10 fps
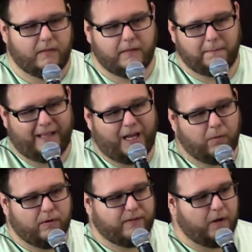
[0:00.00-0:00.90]
The
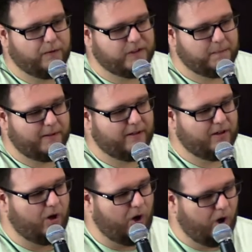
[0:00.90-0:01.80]
power of the Holy Spirit
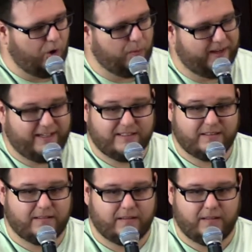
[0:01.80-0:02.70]

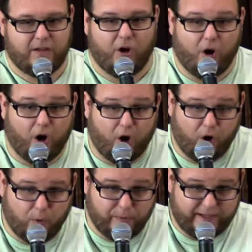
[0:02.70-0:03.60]
always,
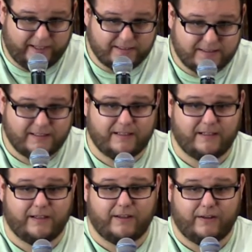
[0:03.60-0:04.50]
always
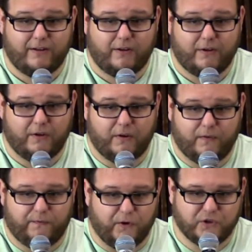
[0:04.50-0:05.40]

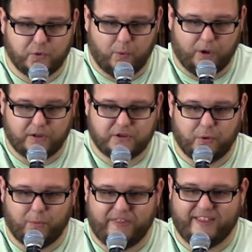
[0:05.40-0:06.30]
first
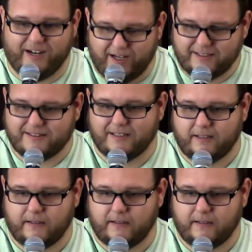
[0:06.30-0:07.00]
works within us.